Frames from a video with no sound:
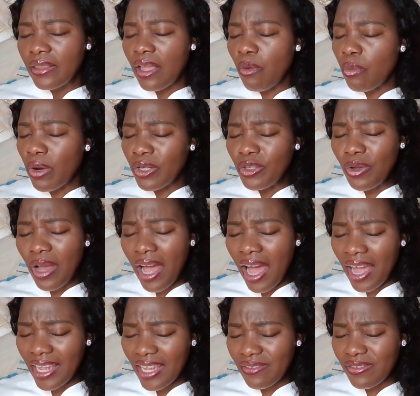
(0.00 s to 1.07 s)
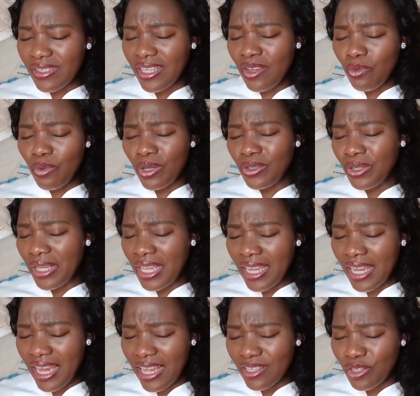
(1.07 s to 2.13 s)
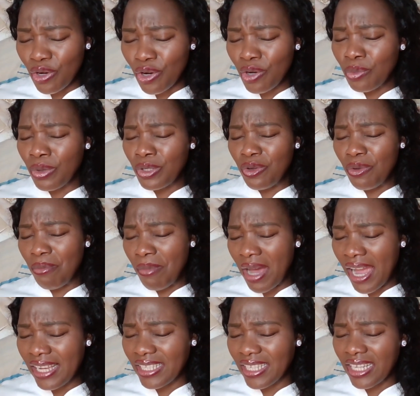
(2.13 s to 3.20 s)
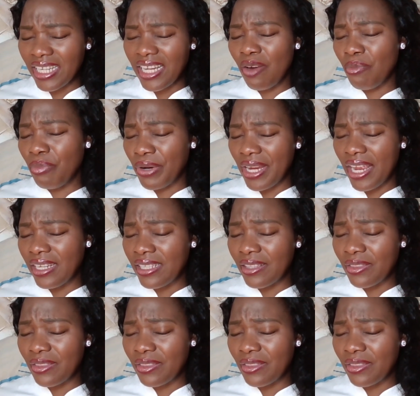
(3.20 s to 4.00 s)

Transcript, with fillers: that what no eye has seen, what no ear has heard, what no mind can comprehend,